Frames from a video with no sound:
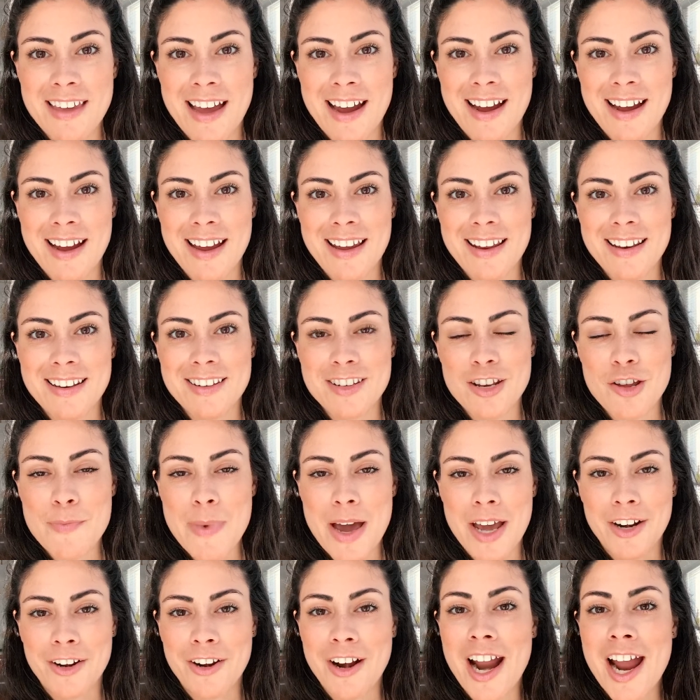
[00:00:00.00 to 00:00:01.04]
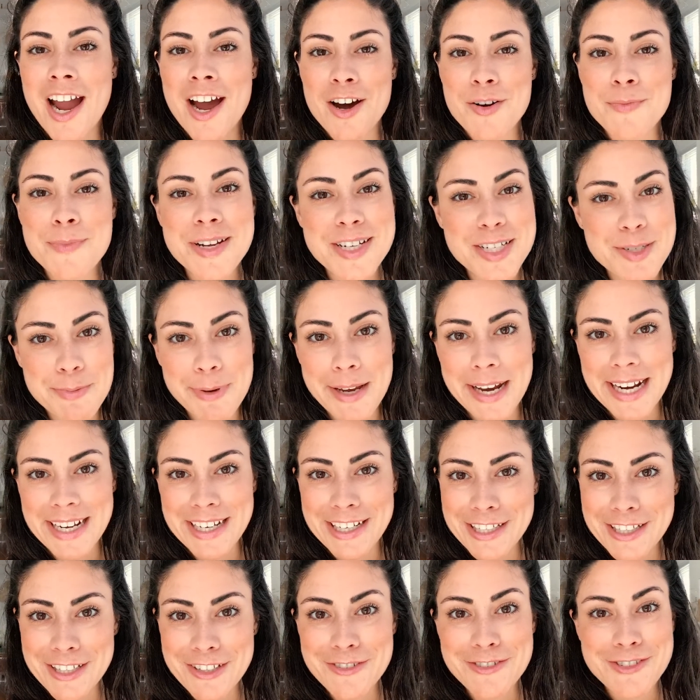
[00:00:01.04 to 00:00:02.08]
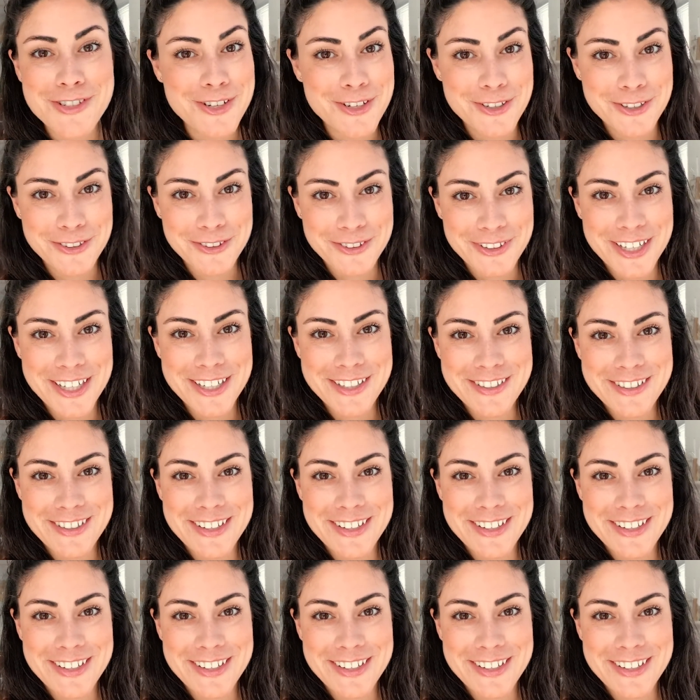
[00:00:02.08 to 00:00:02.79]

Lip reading: that no matter how much planning you do,